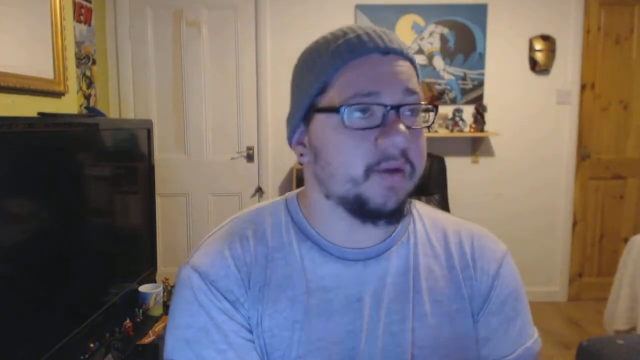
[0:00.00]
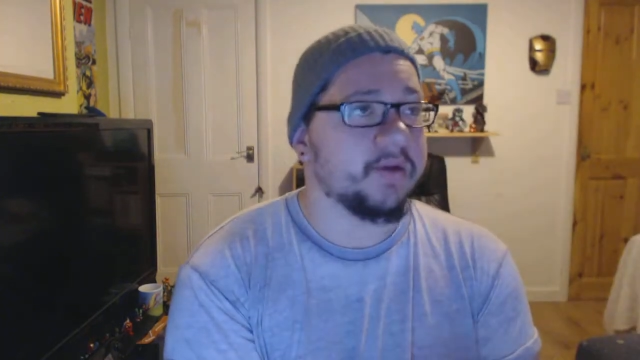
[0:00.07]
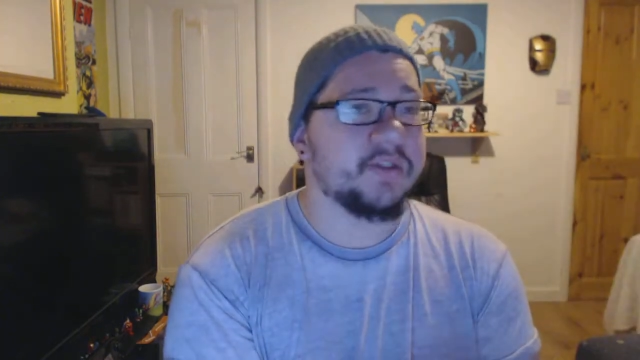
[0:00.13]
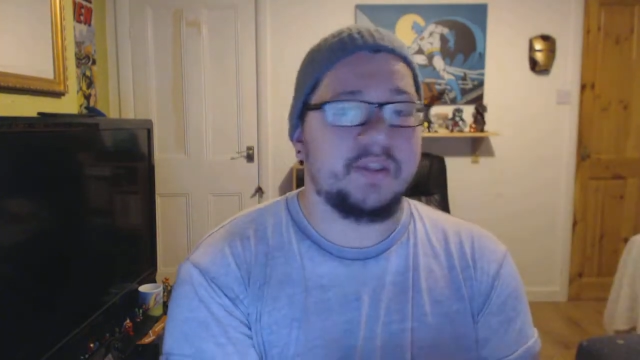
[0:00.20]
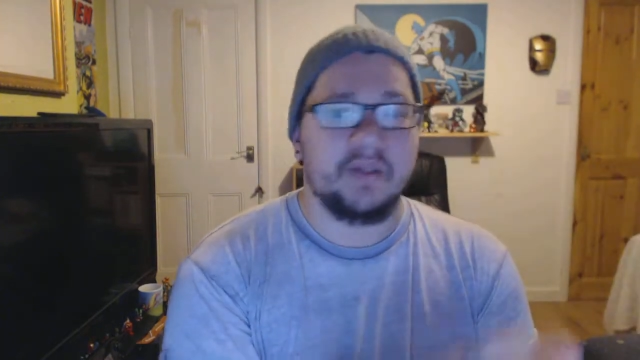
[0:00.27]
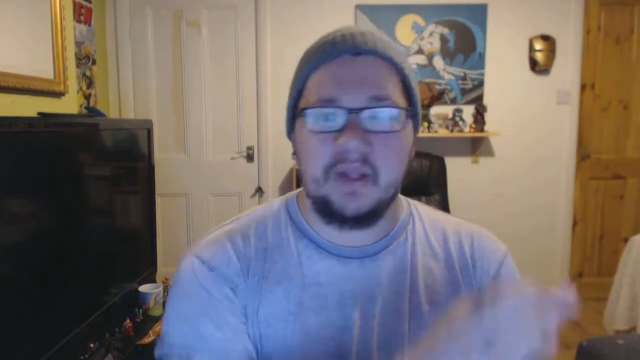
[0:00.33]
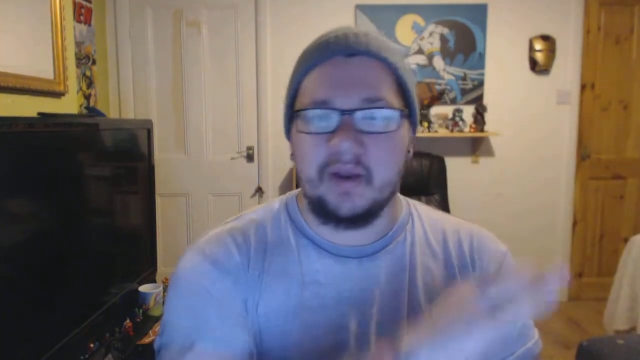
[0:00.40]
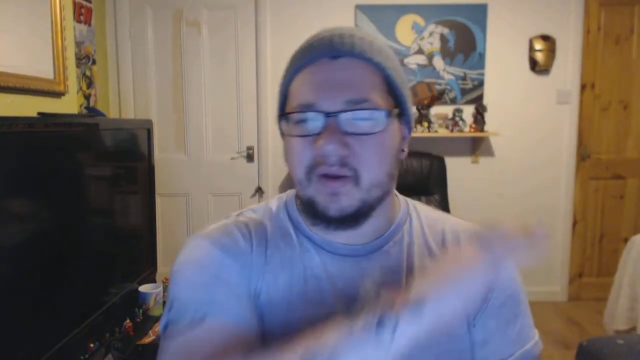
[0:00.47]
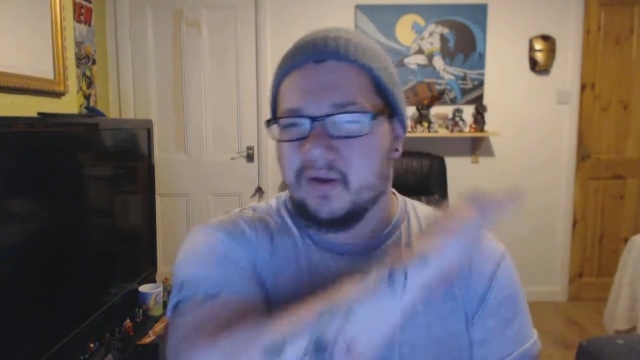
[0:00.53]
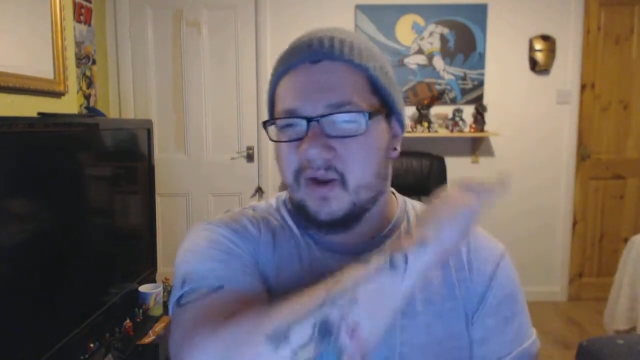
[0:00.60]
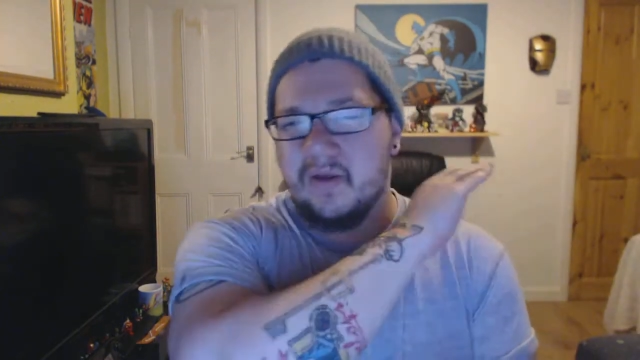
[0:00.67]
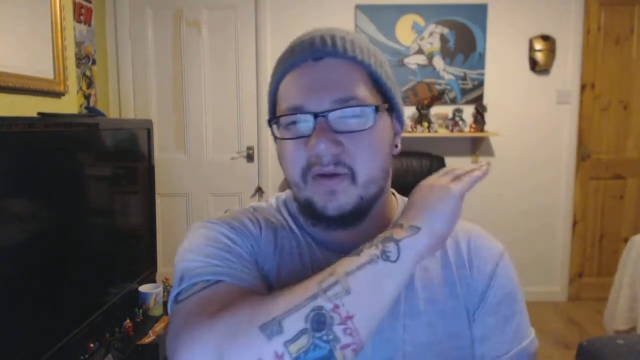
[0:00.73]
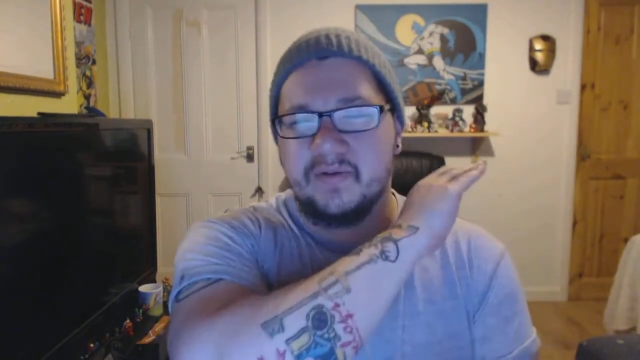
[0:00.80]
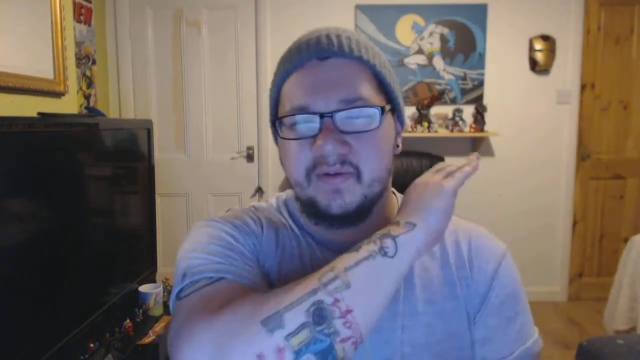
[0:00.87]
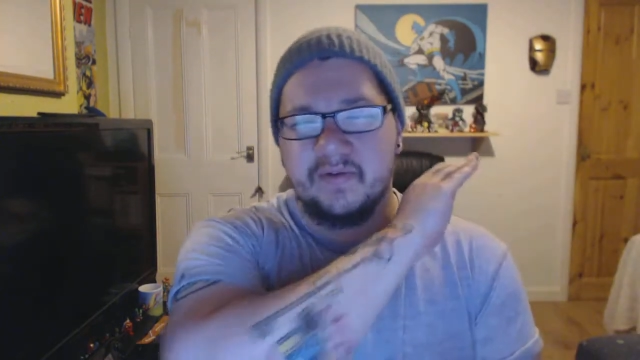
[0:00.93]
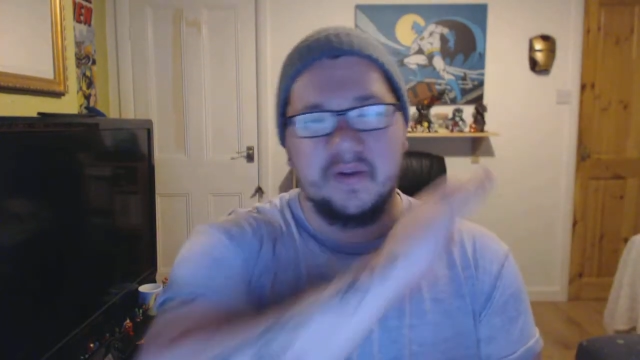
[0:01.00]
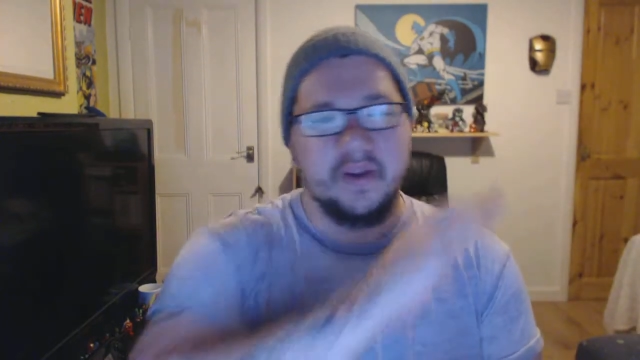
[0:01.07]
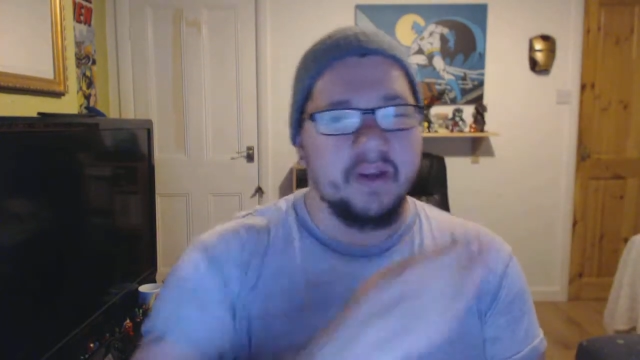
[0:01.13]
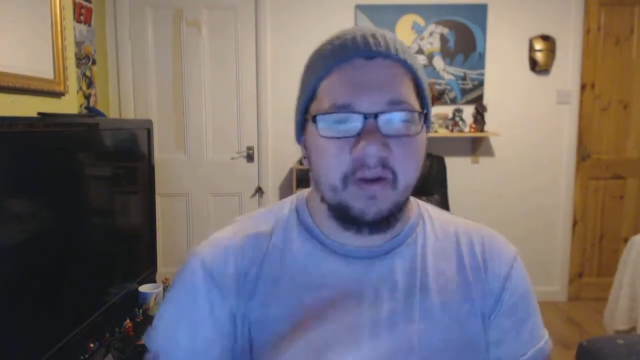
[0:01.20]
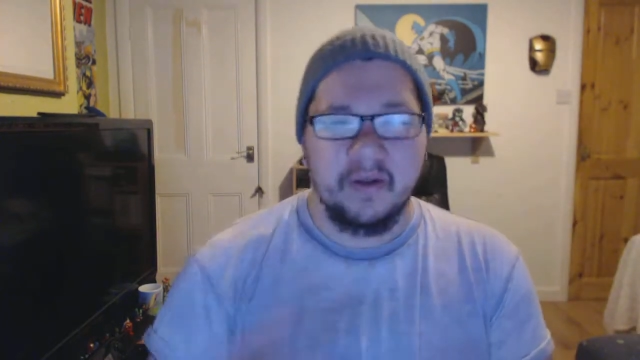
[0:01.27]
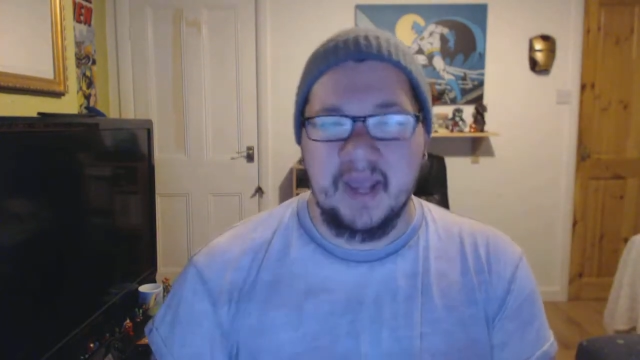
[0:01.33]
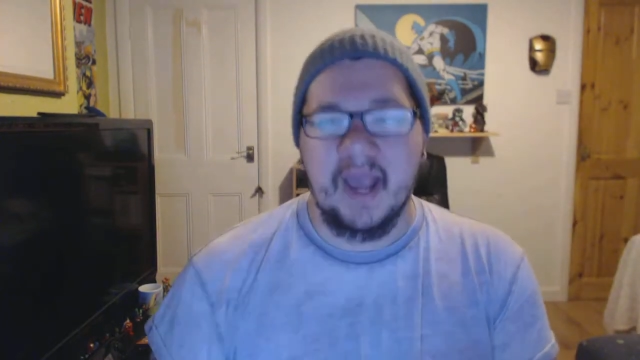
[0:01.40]
They got loads
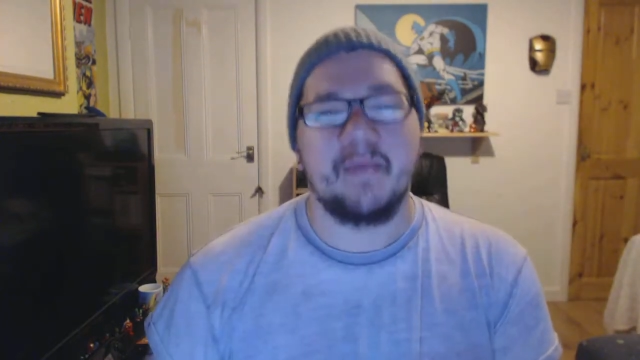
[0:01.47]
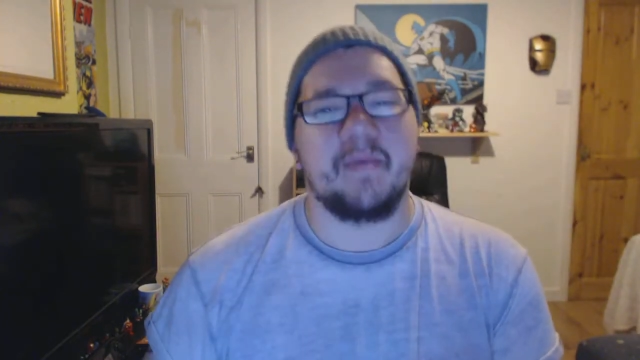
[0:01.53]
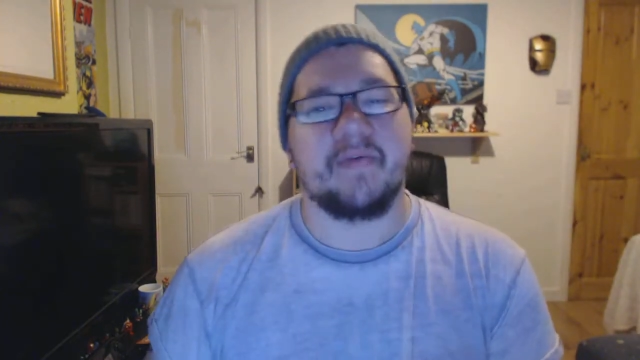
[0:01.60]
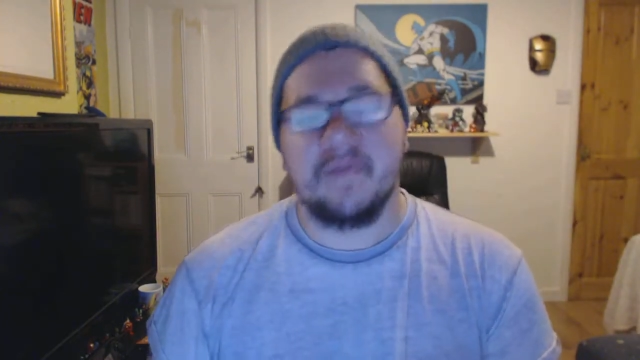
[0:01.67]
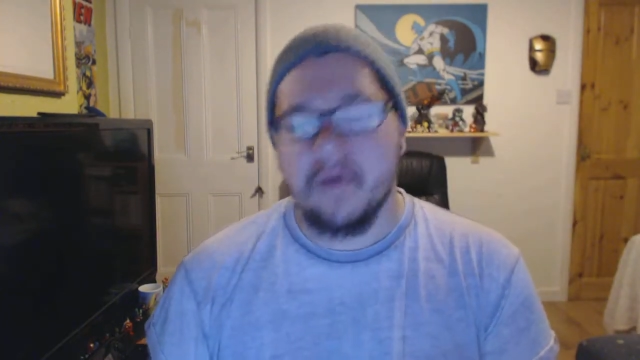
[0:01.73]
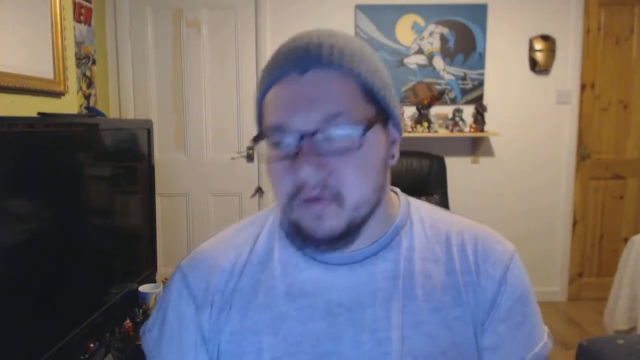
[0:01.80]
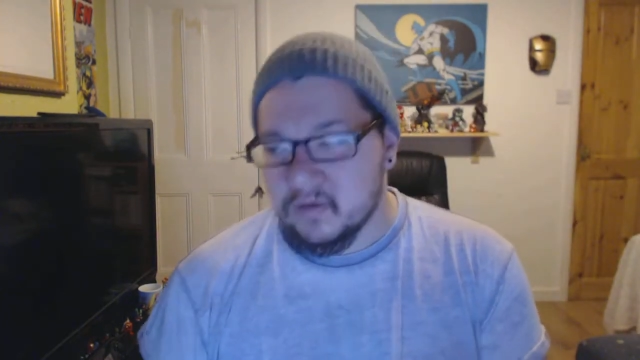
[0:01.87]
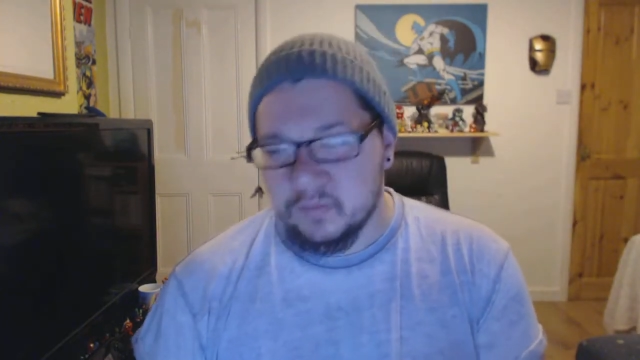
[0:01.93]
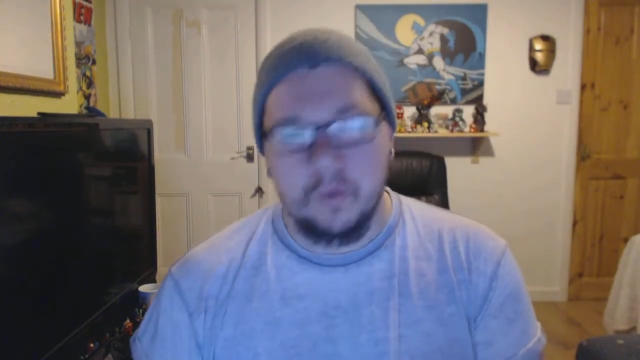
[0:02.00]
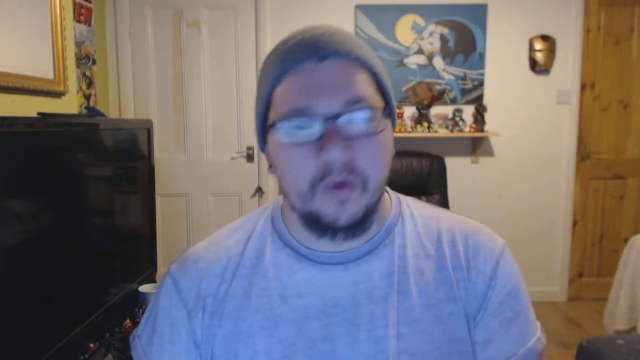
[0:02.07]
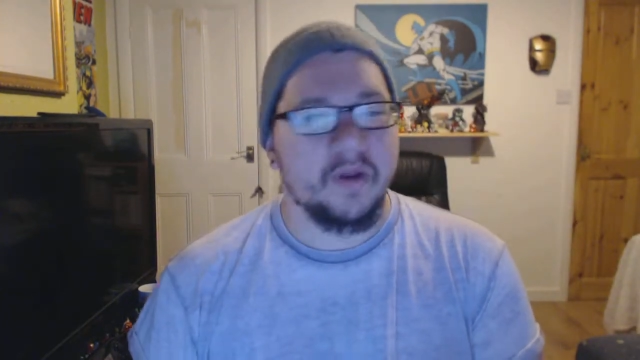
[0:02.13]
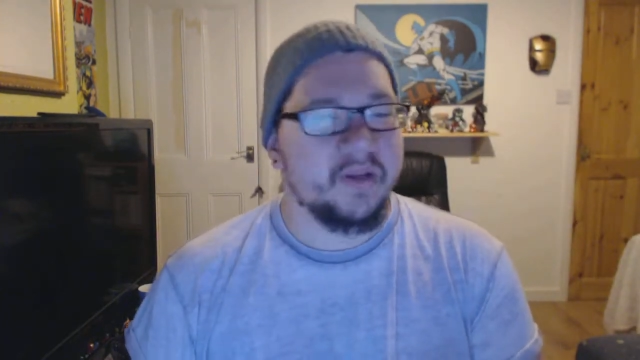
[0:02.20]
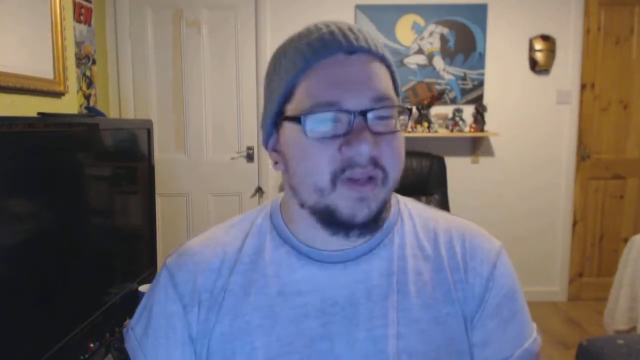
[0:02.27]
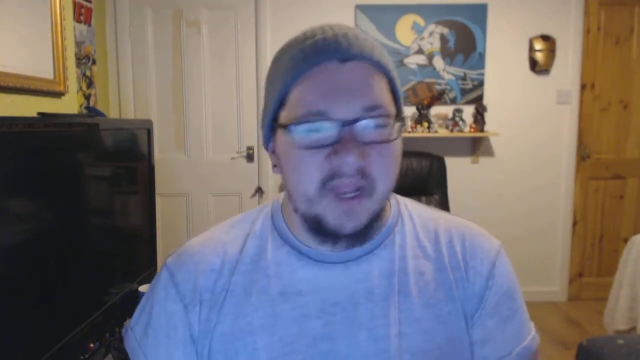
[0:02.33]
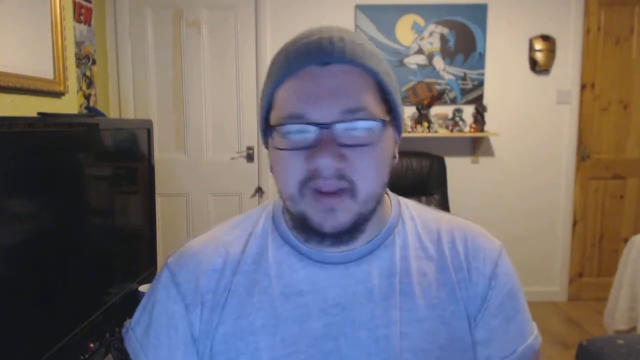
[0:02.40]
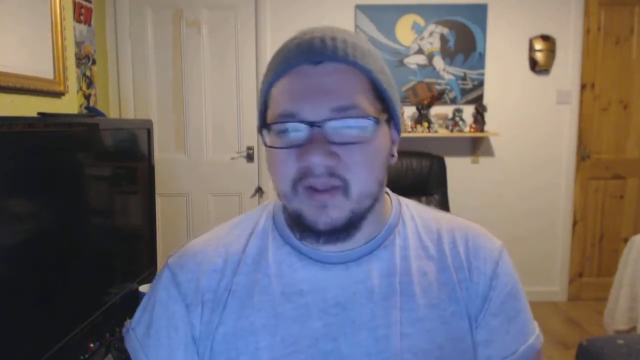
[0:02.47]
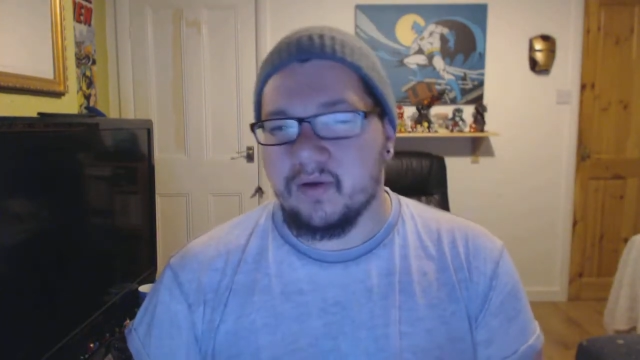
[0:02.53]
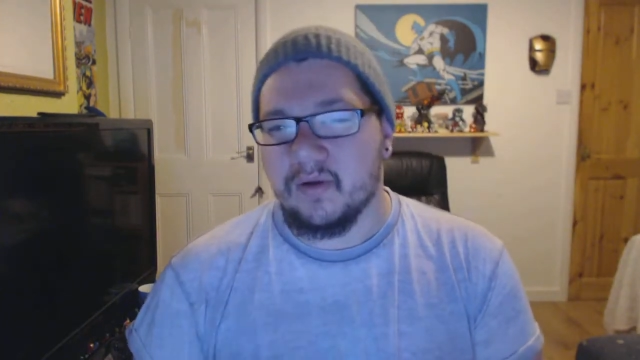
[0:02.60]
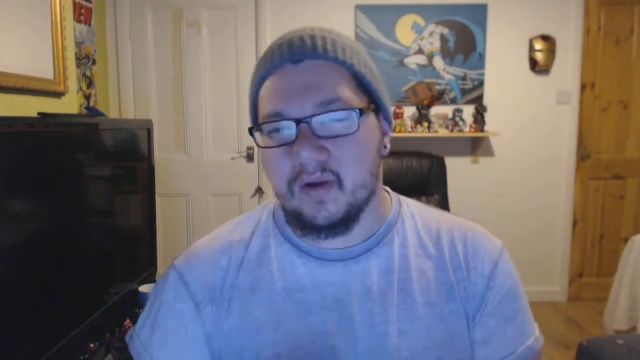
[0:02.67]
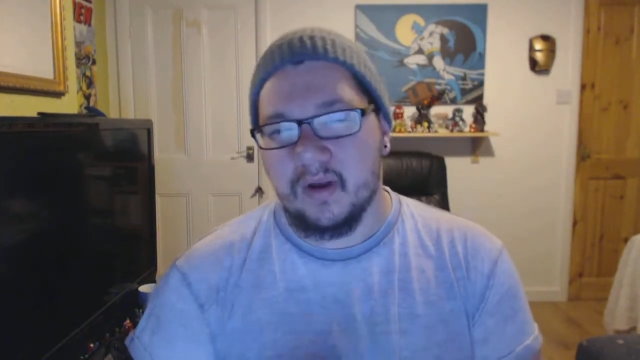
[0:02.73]
of, you know, Game of Thrones, Walk of Dead.